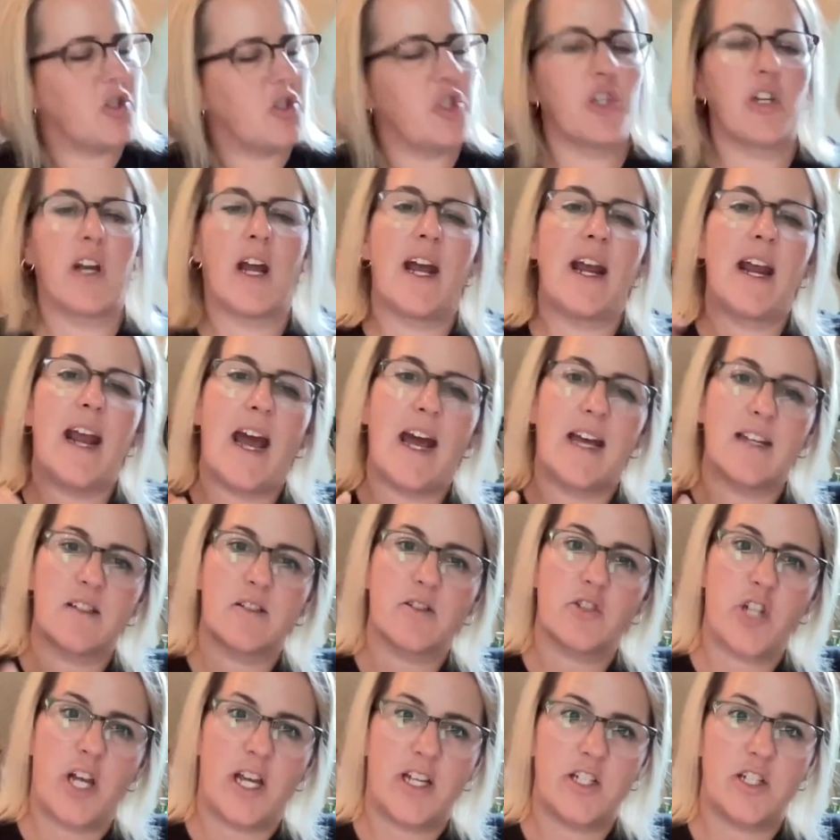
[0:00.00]
should I ask
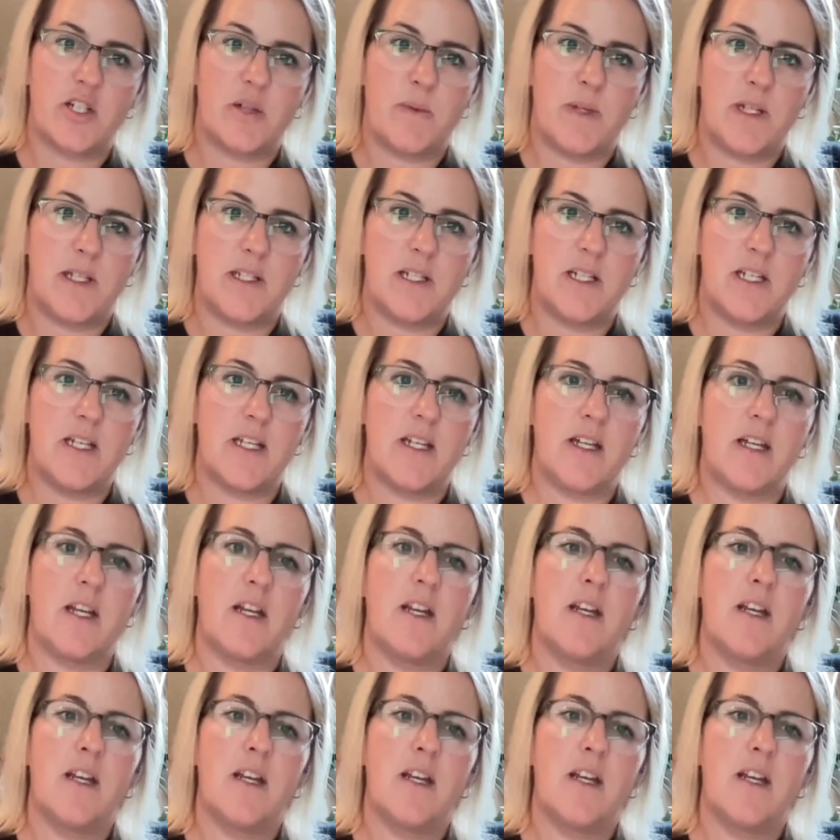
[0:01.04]
ChatGPT